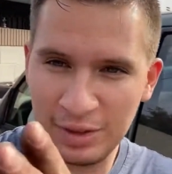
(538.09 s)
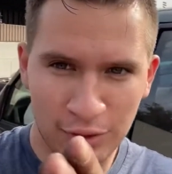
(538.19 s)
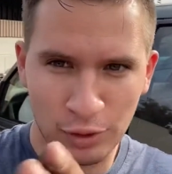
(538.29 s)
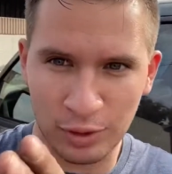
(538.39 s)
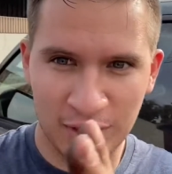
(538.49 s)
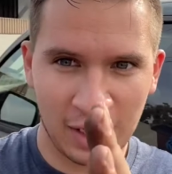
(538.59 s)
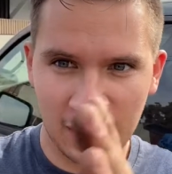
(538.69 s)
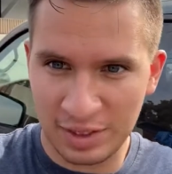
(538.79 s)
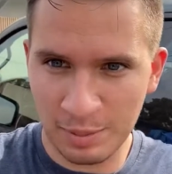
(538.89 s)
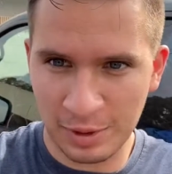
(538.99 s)
you know, it's like I
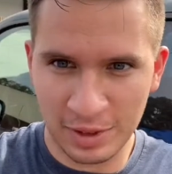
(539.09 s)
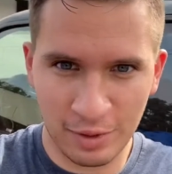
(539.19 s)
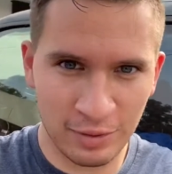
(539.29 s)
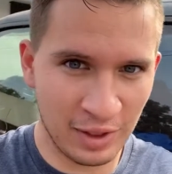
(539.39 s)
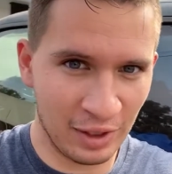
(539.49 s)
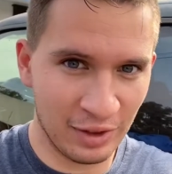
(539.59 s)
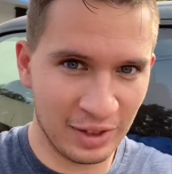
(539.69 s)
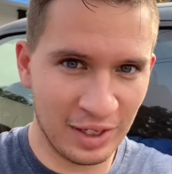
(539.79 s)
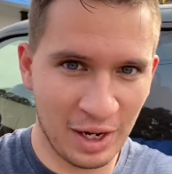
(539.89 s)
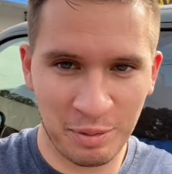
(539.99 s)
see myself and then I look at the
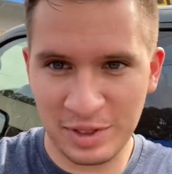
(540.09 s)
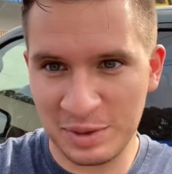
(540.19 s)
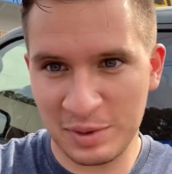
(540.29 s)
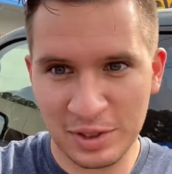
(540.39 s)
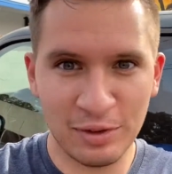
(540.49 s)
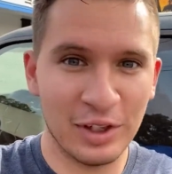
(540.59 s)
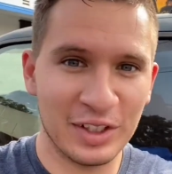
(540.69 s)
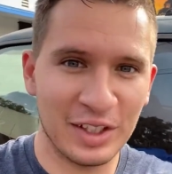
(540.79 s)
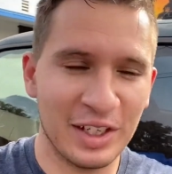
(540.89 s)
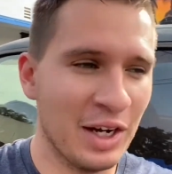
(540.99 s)
camera, I see myself, I look
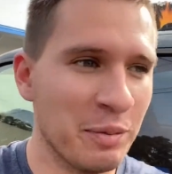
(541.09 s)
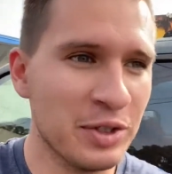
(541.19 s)
at the camera.